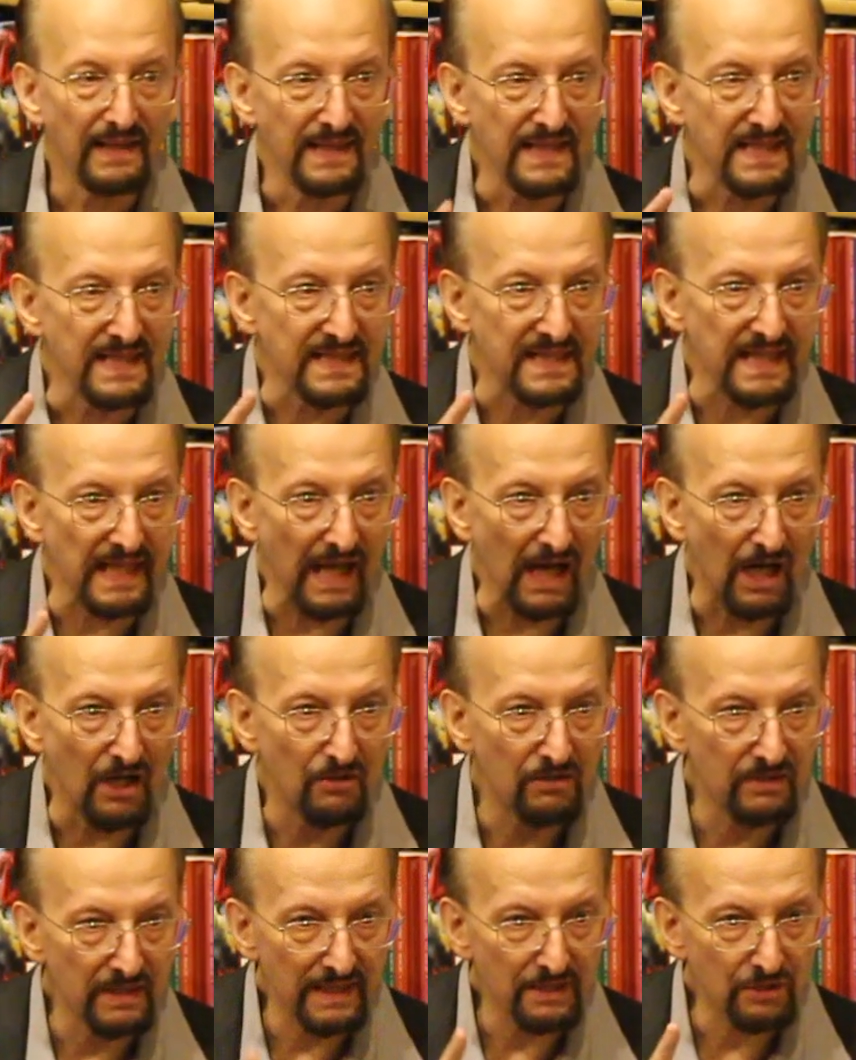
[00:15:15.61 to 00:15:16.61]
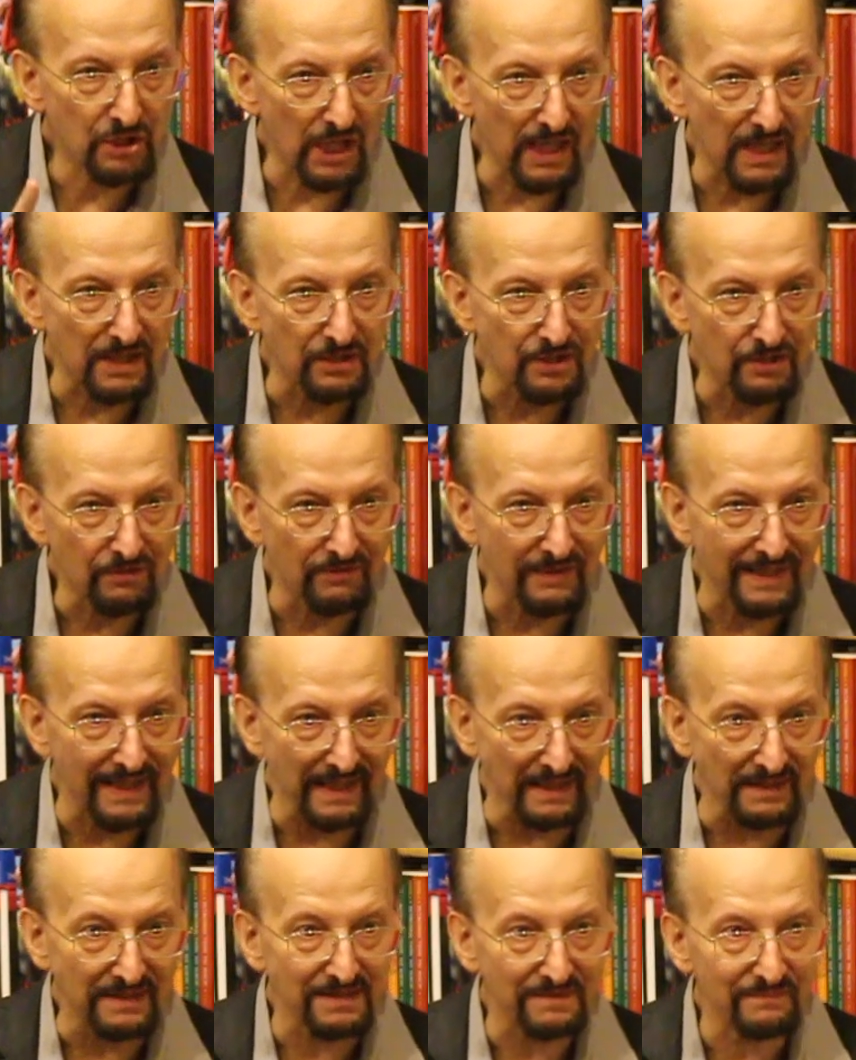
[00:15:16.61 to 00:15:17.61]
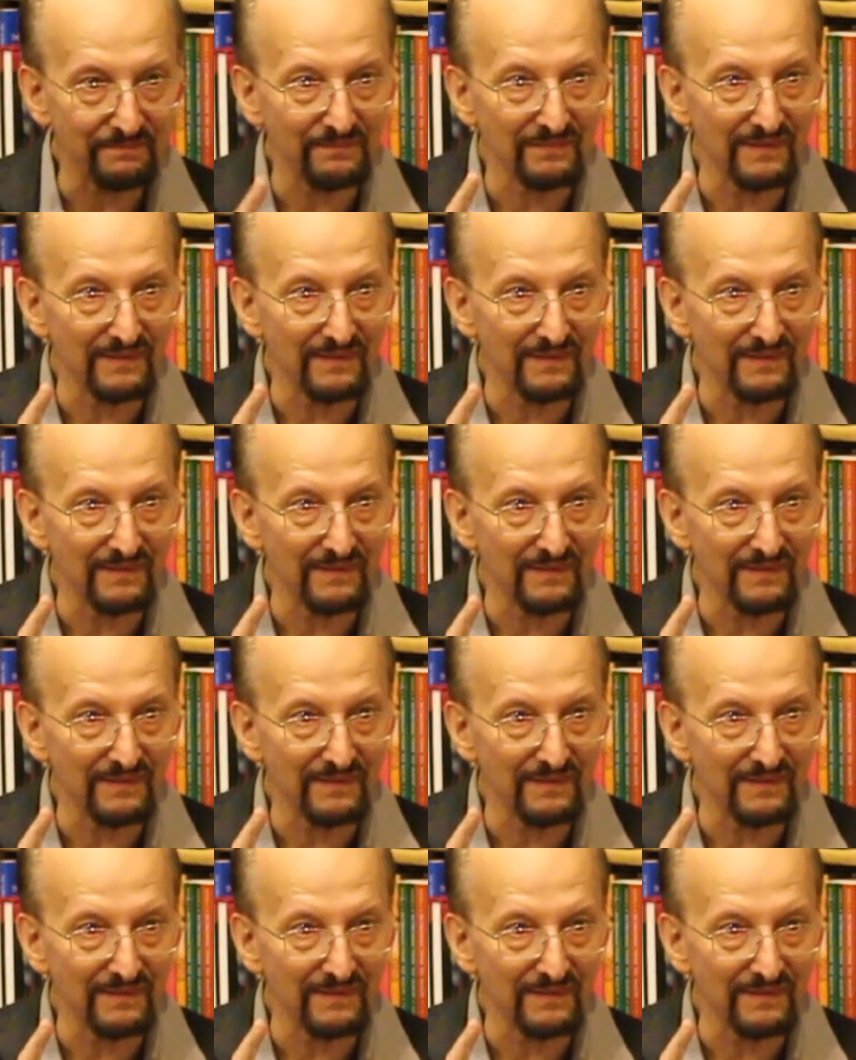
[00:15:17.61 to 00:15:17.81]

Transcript: "This is the only chance you get.